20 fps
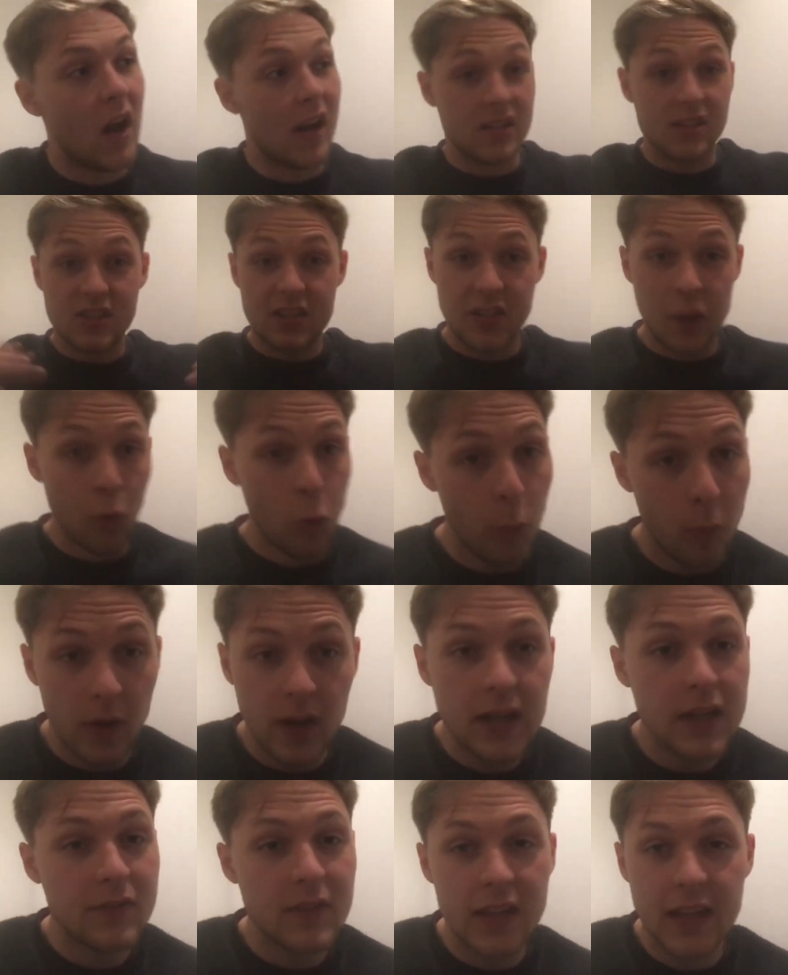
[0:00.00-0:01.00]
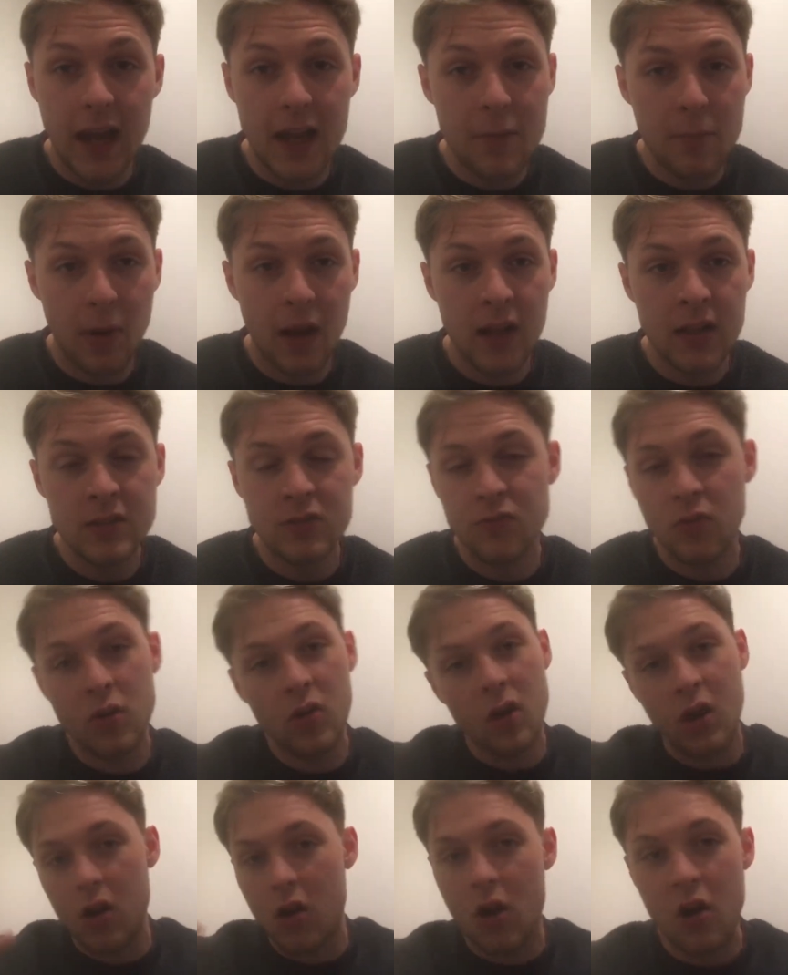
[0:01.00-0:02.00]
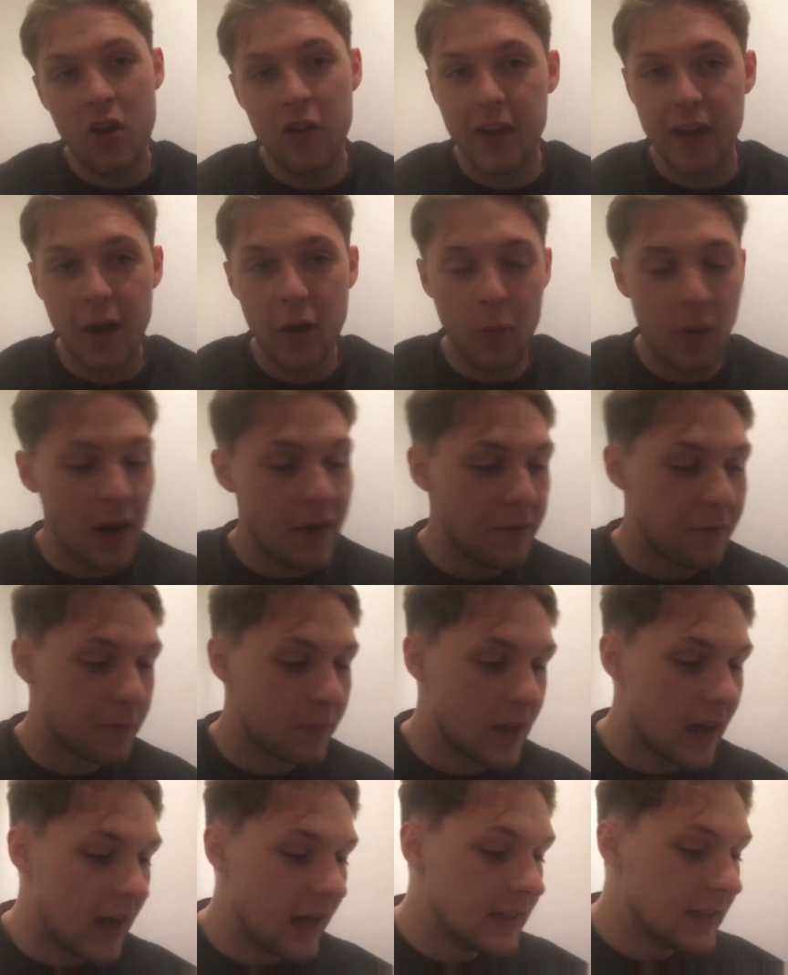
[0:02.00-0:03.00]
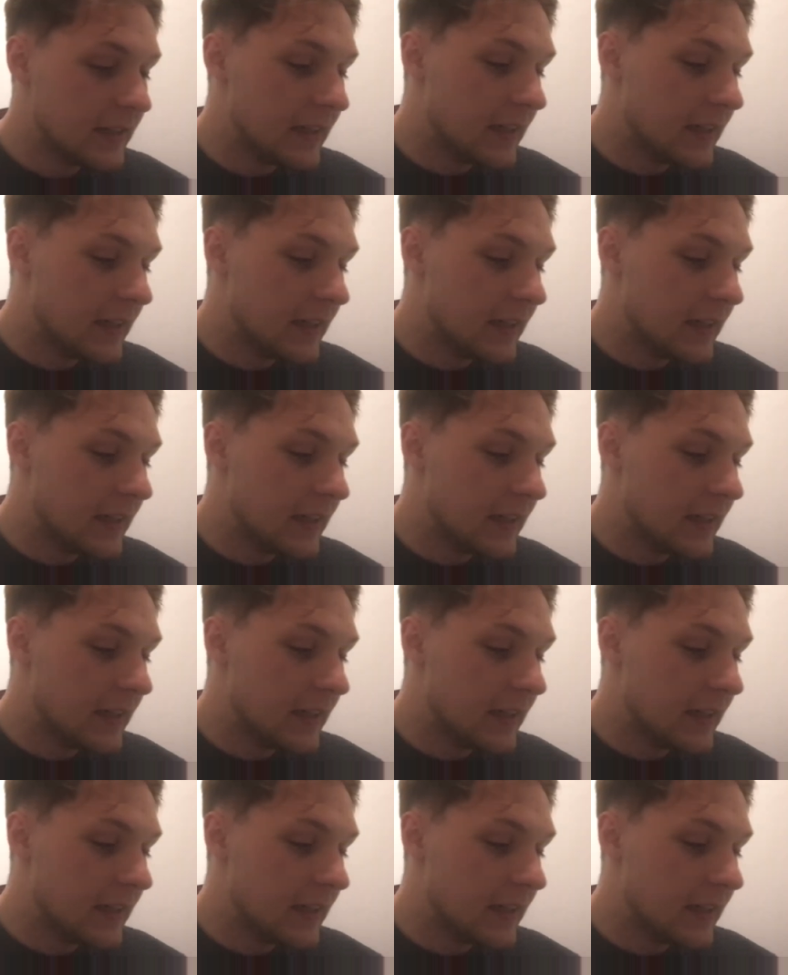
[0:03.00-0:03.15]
I still believe the game plan's wrong. I can't get away from that.